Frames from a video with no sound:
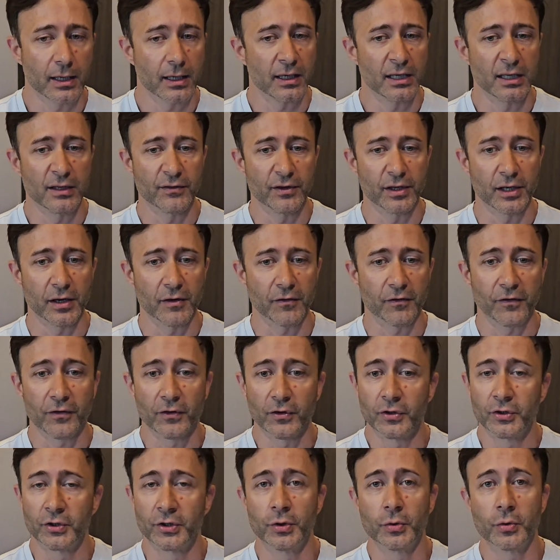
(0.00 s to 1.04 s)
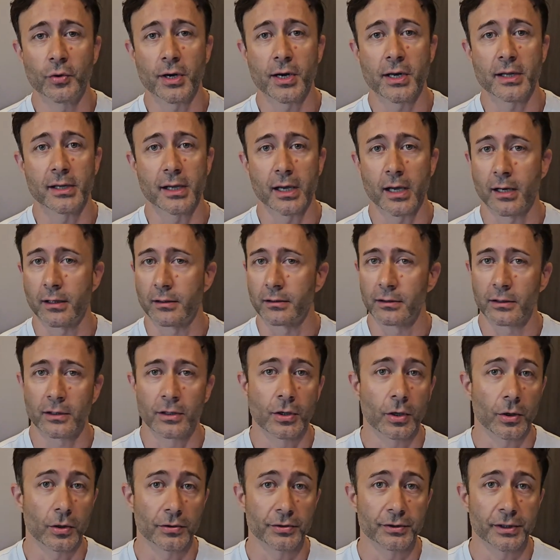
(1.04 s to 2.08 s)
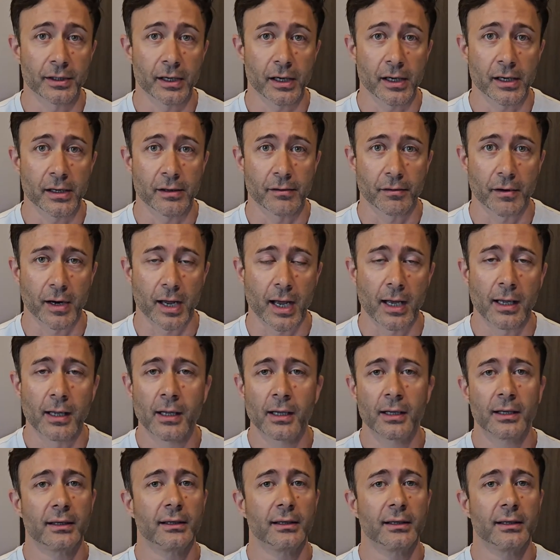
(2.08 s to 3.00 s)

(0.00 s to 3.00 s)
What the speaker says: Even if during their golden era,